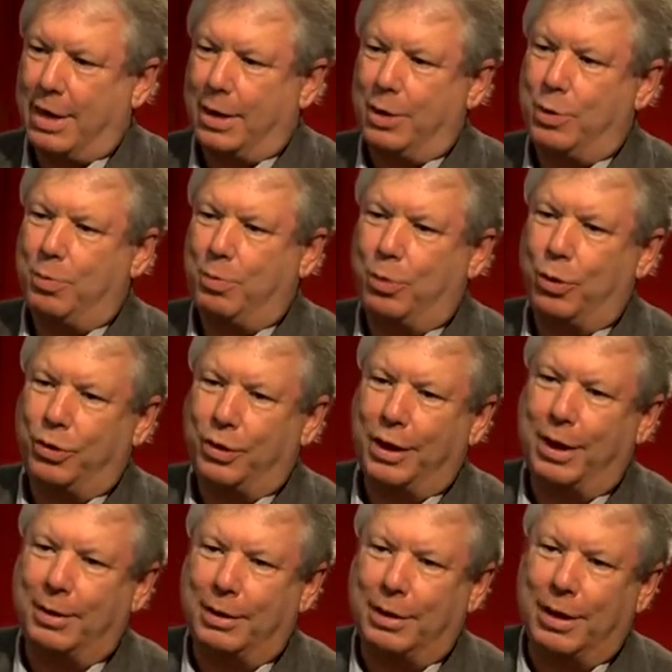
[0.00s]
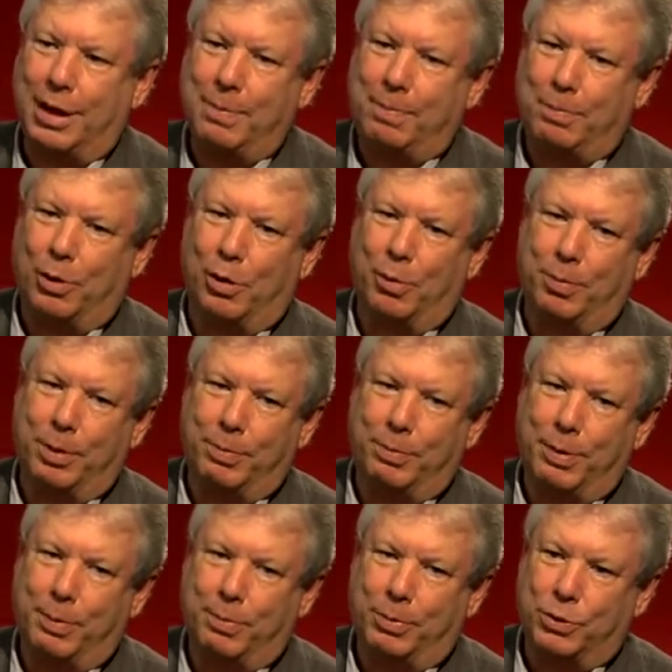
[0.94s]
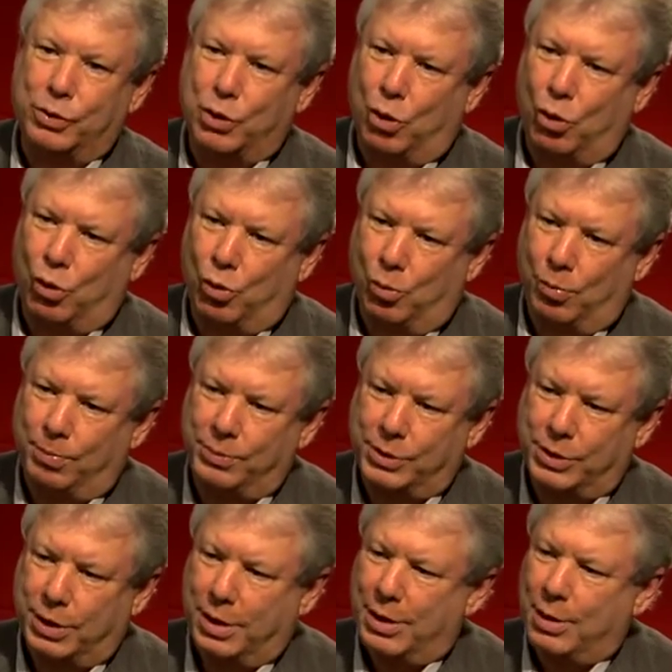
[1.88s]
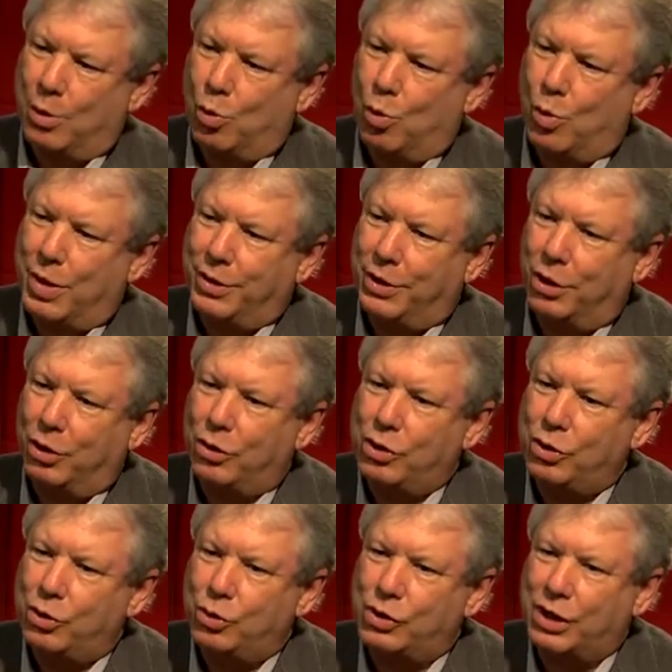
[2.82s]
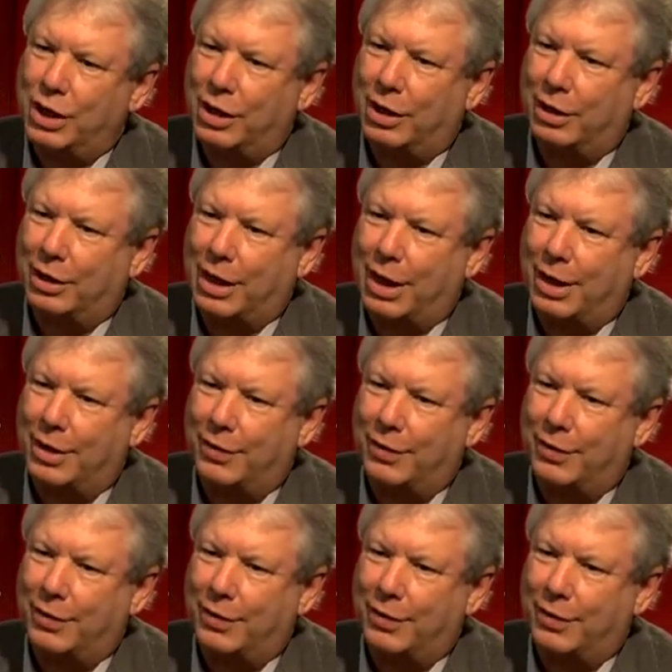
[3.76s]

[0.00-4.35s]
You put that light bulb in people's homes. When they're using a lot